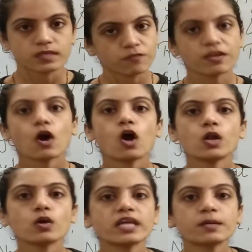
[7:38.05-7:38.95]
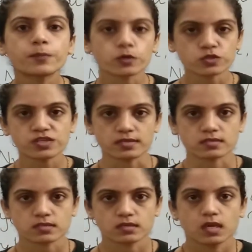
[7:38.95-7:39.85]
We all know that process
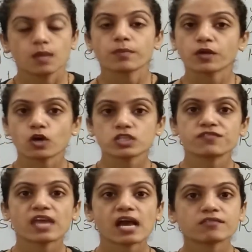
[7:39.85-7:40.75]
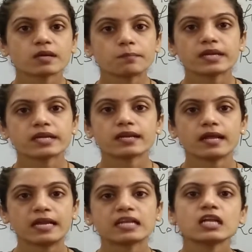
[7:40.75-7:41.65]
because we have completed
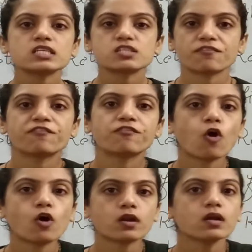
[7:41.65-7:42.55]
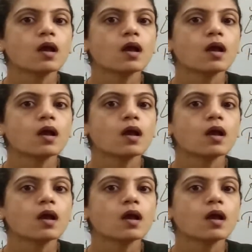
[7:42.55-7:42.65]
at least 4